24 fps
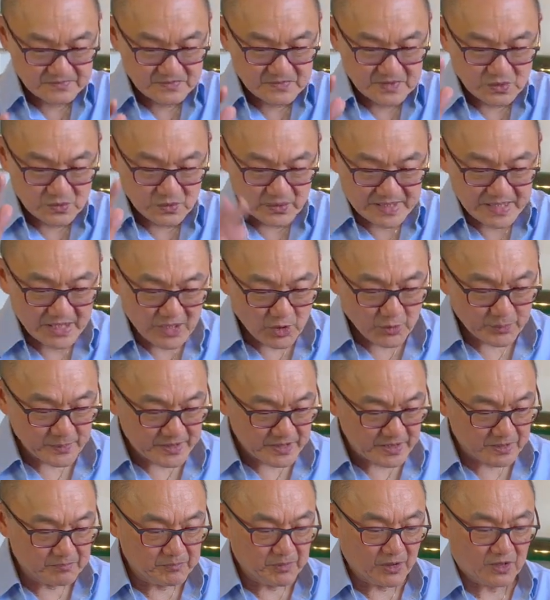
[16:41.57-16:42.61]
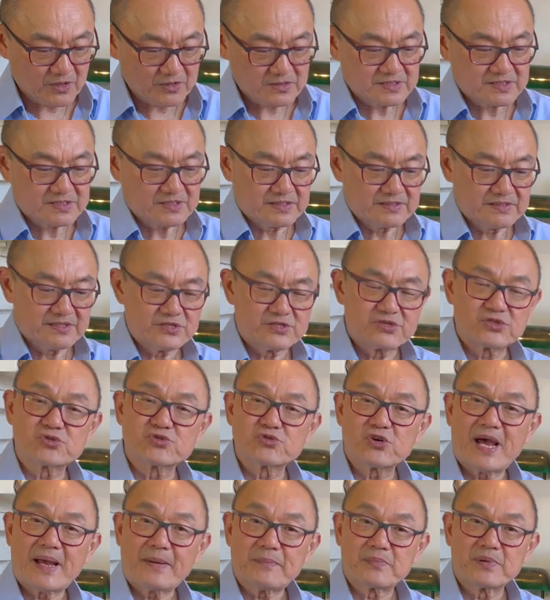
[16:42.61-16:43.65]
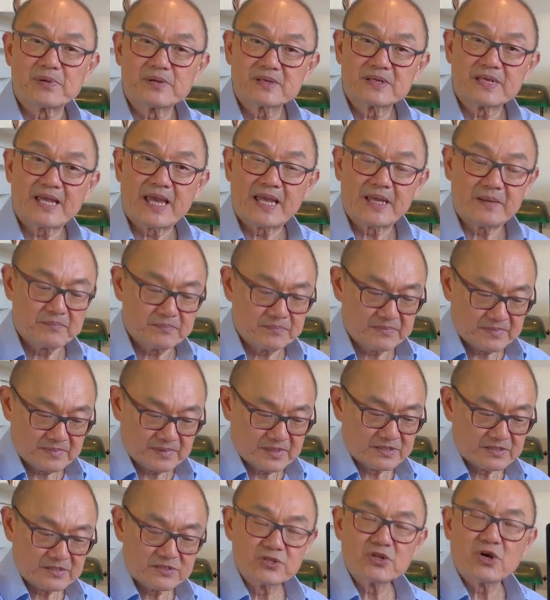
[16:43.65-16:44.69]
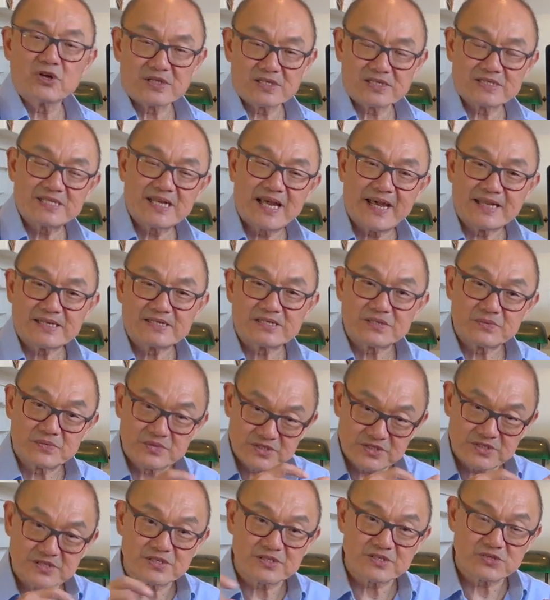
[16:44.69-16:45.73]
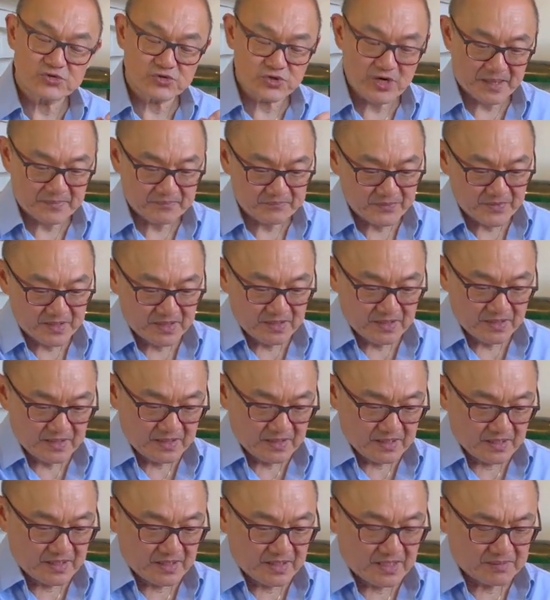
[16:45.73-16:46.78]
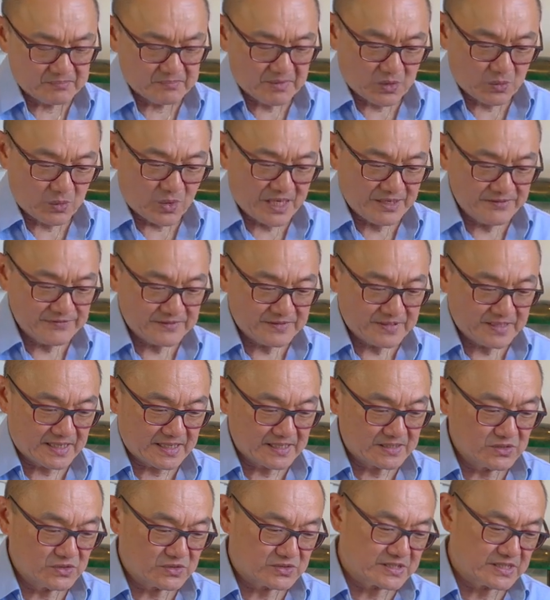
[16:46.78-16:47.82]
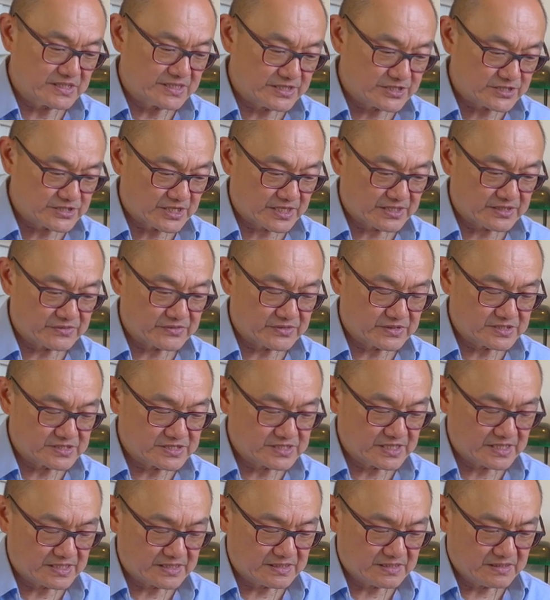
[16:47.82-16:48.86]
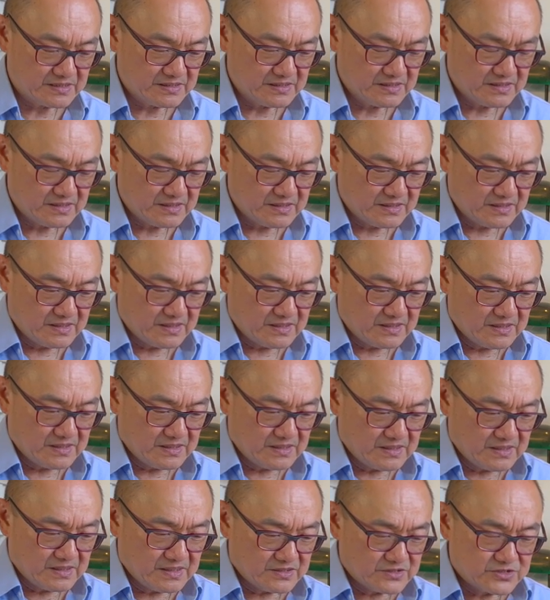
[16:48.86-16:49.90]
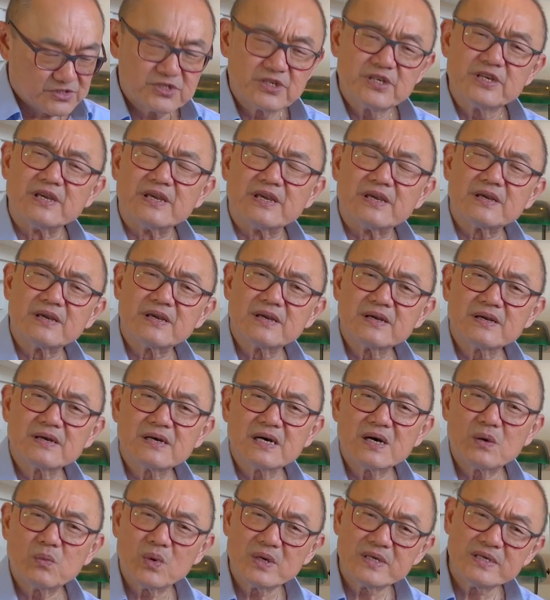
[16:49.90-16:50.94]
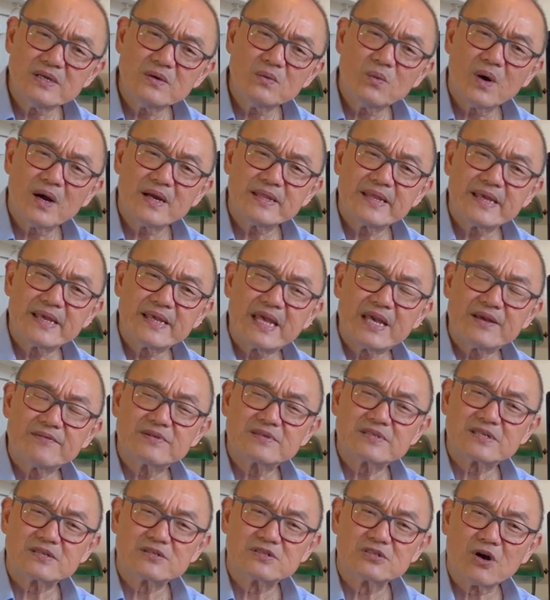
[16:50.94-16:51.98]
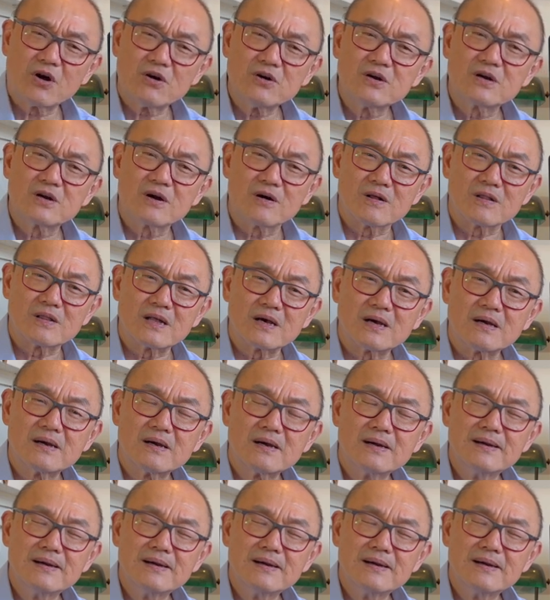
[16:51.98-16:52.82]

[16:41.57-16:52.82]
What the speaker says: when I opened the box, this strap came not attached. It was just a strap. And my wife and I looked at each other and said, gee, I wonder why they gave us a dog collar.